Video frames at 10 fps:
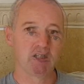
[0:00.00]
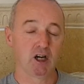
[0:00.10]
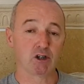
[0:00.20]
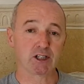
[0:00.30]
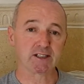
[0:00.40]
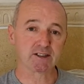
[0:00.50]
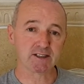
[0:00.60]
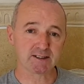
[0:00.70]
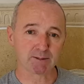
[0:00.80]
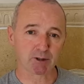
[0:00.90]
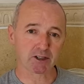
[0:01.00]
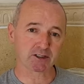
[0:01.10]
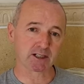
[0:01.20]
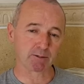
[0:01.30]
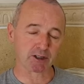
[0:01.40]
Okay, so this is the
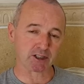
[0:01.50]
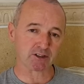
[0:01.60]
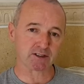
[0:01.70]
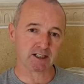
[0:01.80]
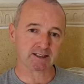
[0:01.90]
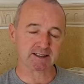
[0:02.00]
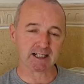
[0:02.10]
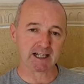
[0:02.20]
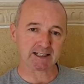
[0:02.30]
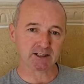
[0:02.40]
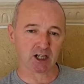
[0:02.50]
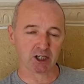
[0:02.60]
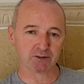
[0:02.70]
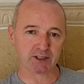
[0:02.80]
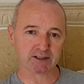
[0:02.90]
product I'm going to use. It's an Aladdin
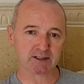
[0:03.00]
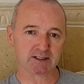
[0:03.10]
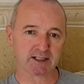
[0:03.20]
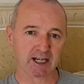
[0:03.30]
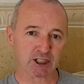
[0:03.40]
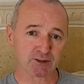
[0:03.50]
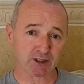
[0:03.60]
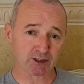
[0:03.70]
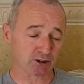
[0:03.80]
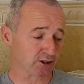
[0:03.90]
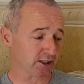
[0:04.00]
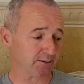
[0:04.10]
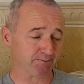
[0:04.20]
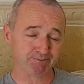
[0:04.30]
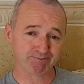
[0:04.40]
Autovent. It's a
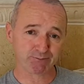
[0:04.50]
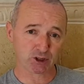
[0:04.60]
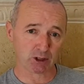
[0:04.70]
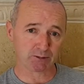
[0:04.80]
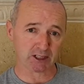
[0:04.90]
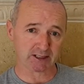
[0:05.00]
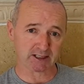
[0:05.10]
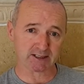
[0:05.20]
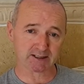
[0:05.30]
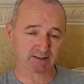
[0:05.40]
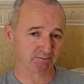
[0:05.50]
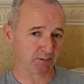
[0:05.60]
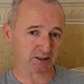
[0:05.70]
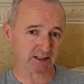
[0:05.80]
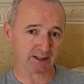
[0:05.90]
HV30, comes like this,
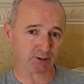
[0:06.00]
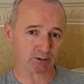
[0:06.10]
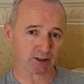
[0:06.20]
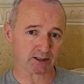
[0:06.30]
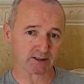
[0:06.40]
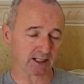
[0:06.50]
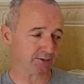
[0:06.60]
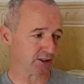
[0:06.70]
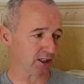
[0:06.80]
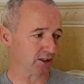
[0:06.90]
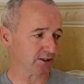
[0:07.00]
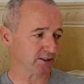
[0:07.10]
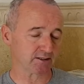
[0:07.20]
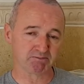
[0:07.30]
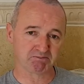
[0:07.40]
about £7, $7,
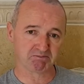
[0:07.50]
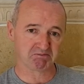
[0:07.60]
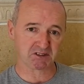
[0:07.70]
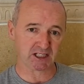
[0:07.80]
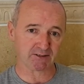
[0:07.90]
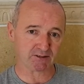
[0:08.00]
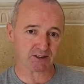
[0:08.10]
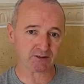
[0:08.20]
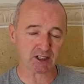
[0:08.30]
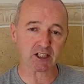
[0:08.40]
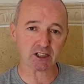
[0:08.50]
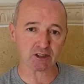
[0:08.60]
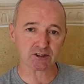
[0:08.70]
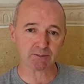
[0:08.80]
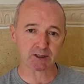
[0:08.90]
$7.50, I don't
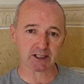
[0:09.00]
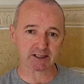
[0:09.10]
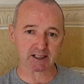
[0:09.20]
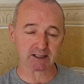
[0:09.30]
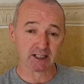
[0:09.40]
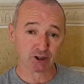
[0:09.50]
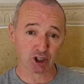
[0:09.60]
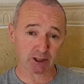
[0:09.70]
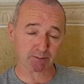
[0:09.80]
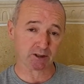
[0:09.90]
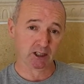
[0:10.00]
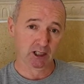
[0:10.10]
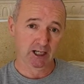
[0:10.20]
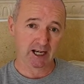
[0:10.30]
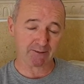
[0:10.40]
know, something like that. Cheap
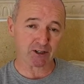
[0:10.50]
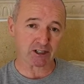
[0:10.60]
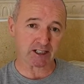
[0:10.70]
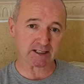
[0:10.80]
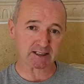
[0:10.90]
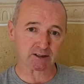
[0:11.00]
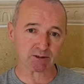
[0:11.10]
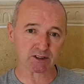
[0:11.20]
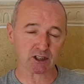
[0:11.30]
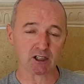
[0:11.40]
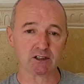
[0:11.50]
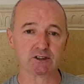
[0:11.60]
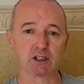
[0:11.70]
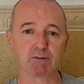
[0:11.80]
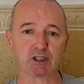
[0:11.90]
and very easy to install.
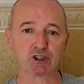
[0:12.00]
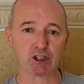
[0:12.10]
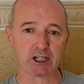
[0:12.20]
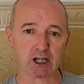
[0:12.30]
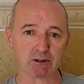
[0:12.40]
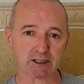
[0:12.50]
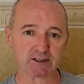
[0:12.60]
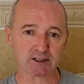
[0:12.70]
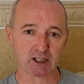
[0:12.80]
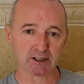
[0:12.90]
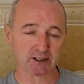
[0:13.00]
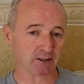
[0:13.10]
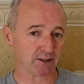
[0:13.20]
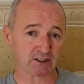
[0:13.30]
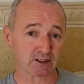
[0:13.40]
So I'm going to show you how I install it
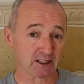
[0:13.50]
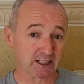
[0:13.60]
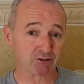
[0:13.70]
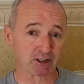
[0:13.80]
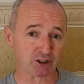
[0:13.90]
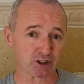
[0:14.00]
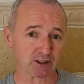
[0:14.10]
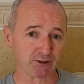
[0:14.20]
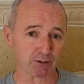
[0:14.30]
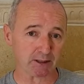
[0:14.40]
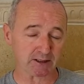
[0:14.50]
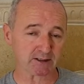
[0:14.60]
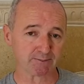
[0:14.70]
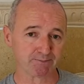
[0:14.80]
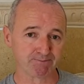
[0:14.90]
now. It's literally just a few minutes.